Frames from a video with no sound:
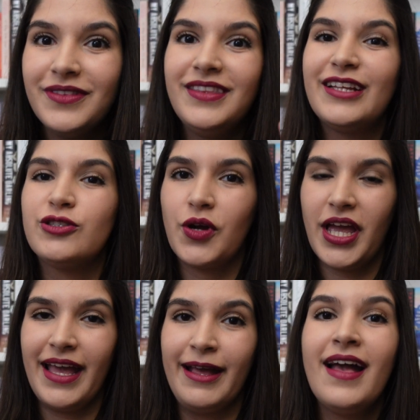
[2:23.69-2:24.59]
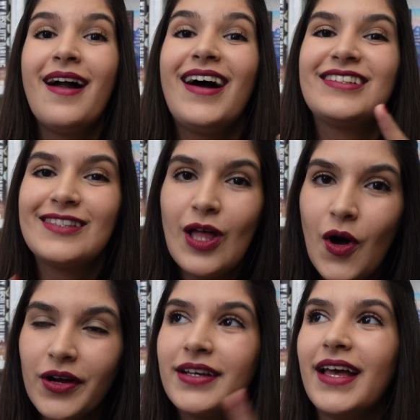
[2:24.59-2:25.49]
That's okay, as
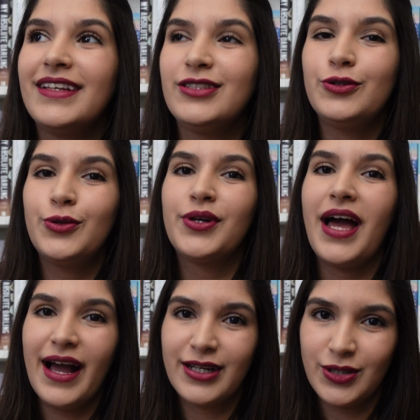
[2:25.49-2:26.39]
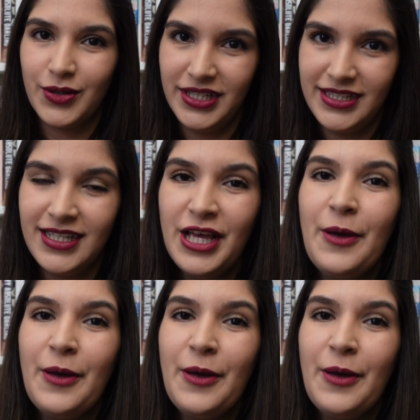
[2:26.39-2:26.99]
long as you don't act on it,